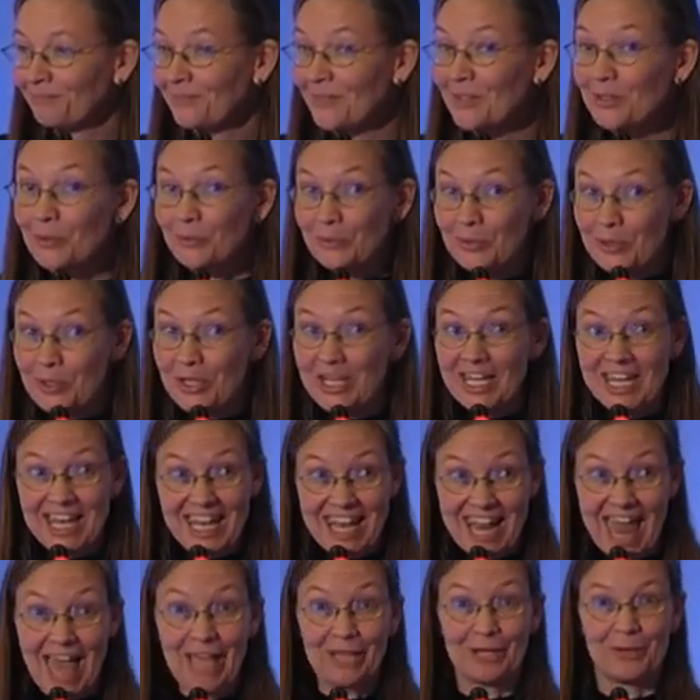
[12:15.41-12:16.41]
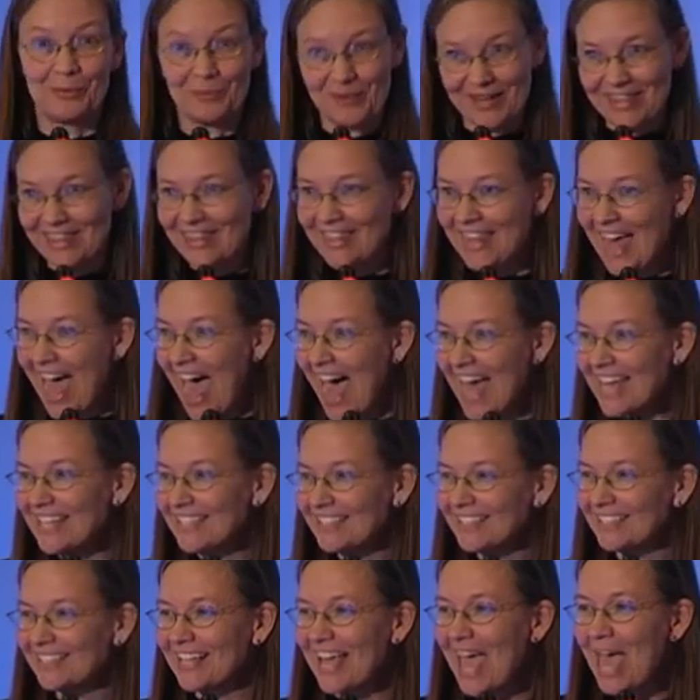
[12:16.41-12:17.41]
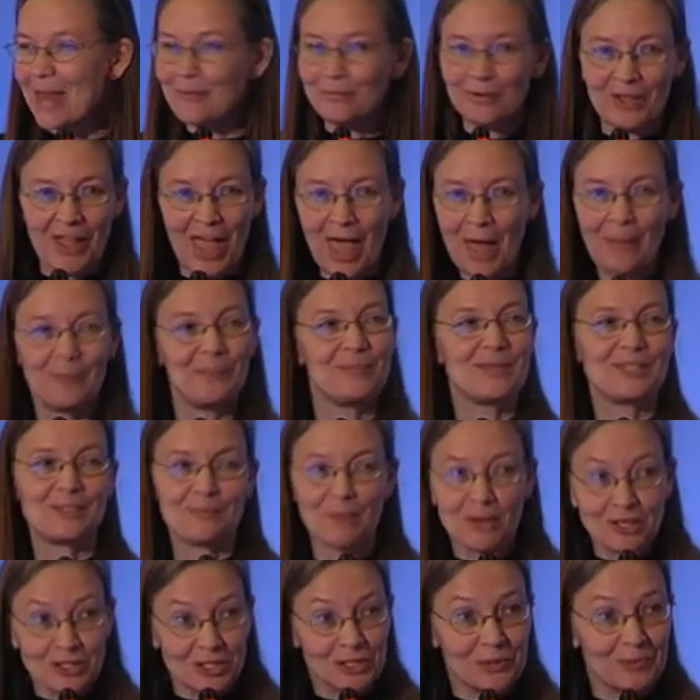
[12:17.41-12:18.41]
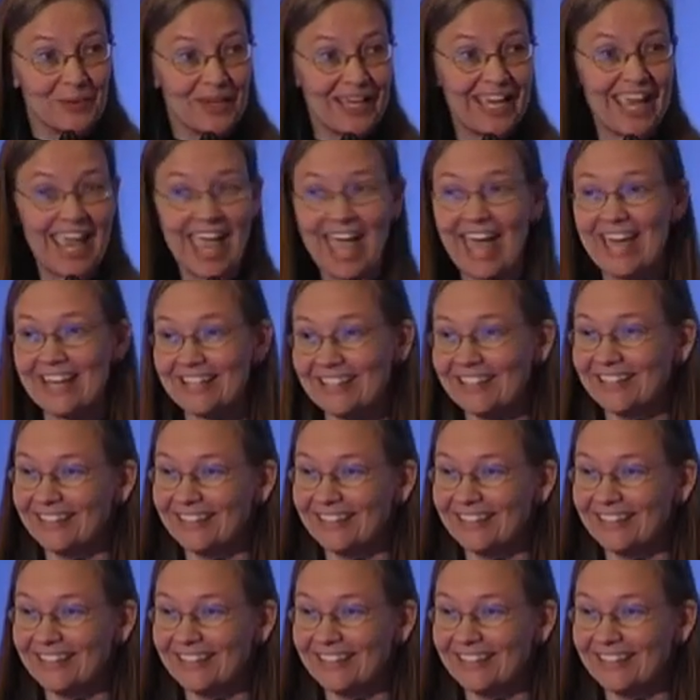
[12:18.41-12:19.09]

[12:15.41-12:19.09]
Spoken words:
So good luck with that, and we'll help as much as we can.